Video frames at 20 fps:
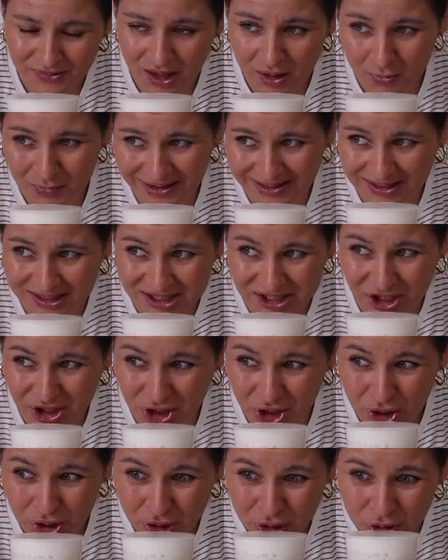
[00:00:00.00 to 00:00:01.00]
wow, that's
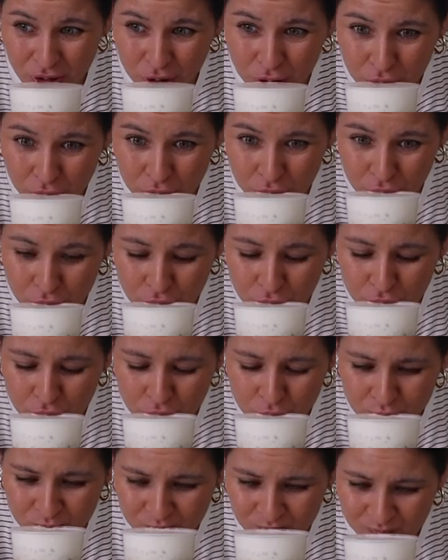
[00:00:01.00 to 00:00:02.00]
good.
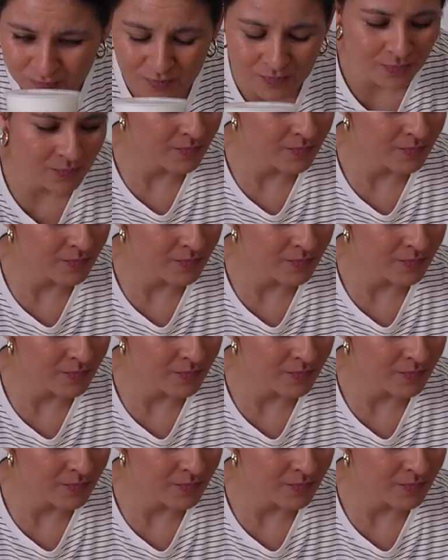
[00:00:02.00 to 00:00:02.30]
Mm-hmm.